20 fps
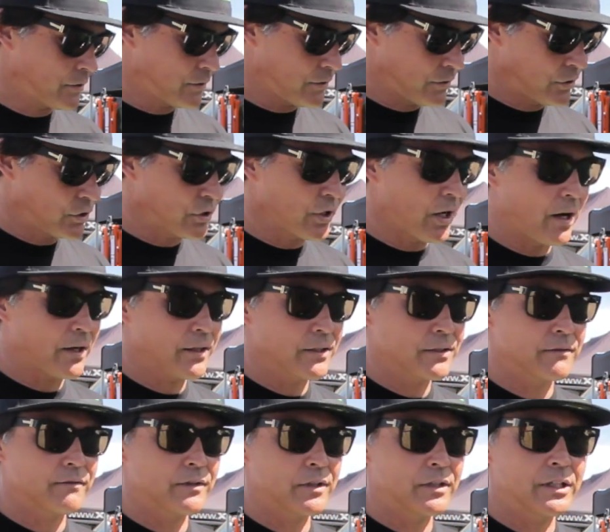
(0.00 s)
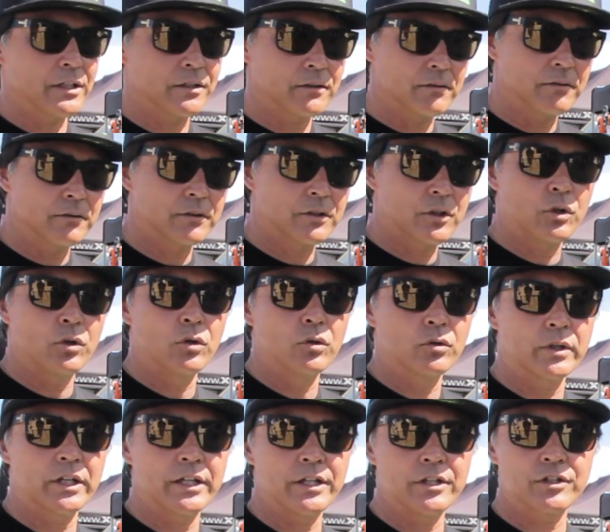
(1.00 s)
The shock is a very cool
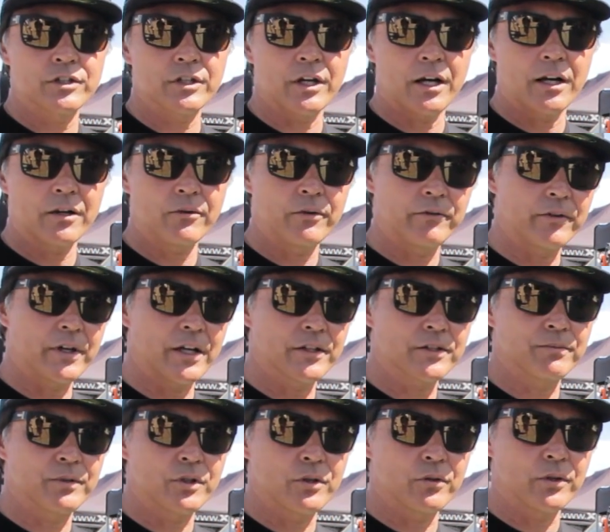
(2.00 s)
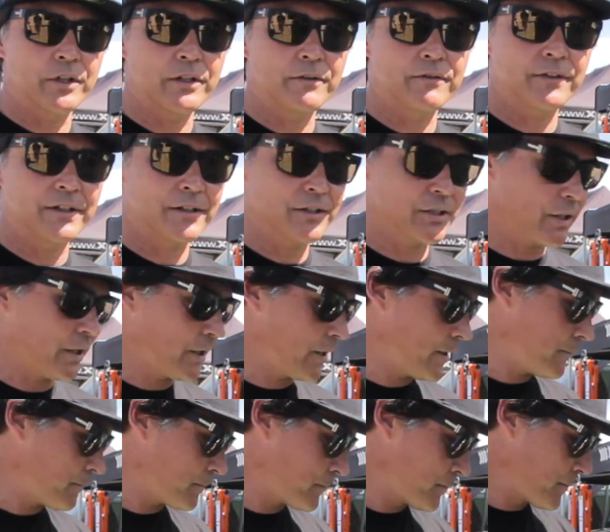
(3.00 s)
running shock. We've got some cooling fins on it.